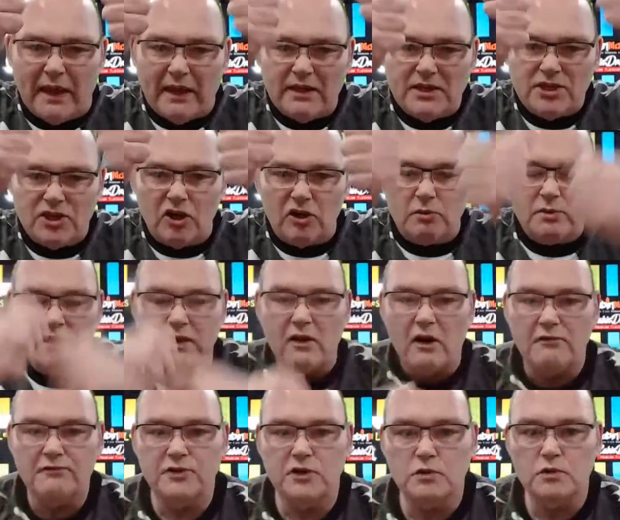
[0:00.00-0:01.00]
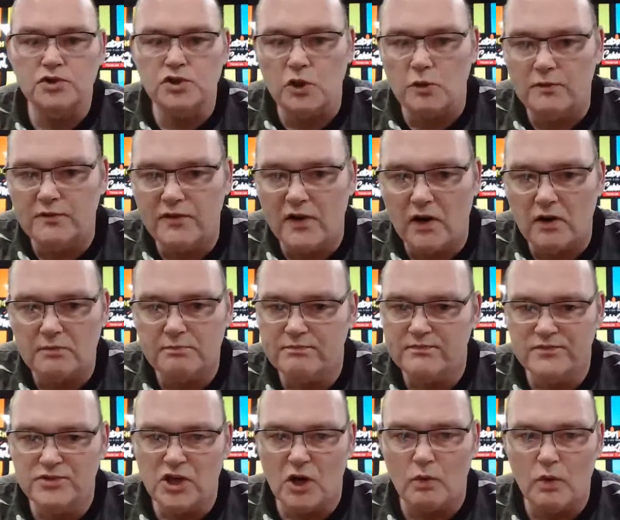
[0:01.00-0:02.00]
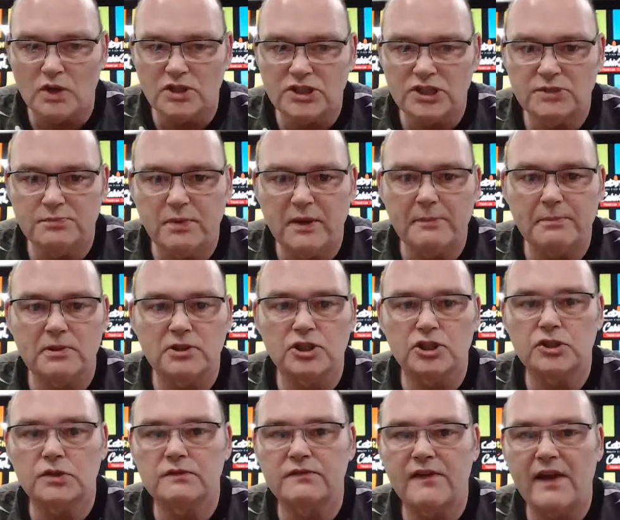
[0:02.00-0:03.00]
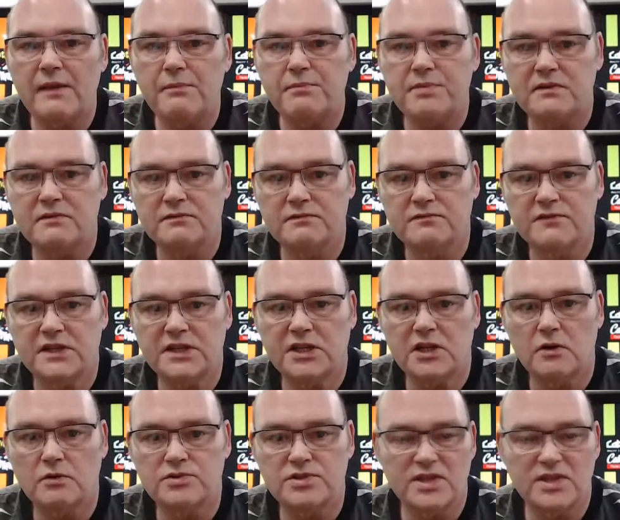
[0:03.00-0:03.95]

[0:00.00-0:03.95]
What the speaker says: Do you know what I mean? Off YouTube for not wanting people to do vaping videos,